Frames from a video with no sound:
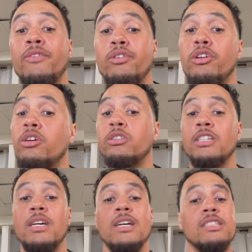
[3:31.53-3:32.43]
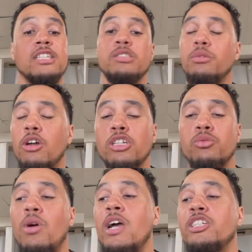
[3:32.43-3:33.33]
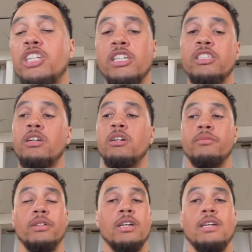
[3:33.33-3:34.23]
few years since we lost Ryan Shazier and